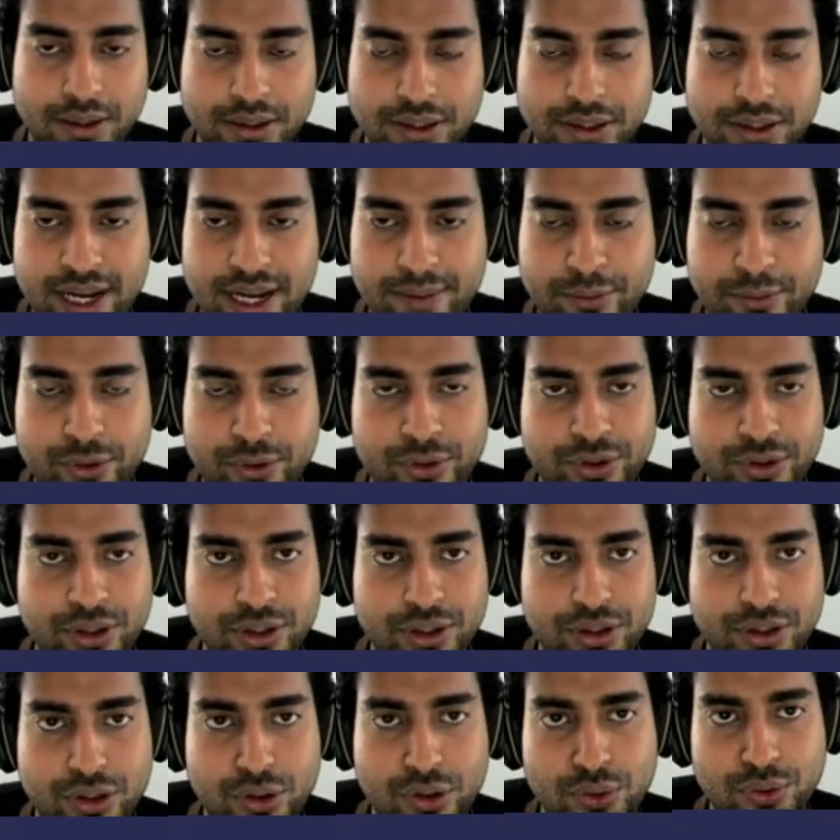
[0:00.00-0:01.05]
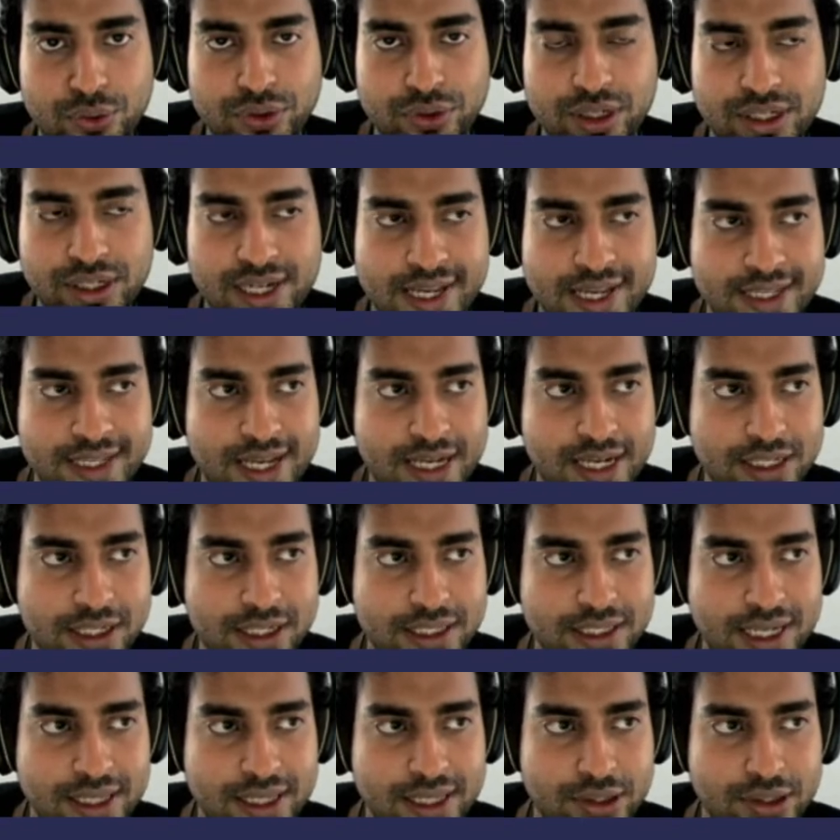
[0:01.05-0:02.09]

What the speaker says: demoed through the transactions and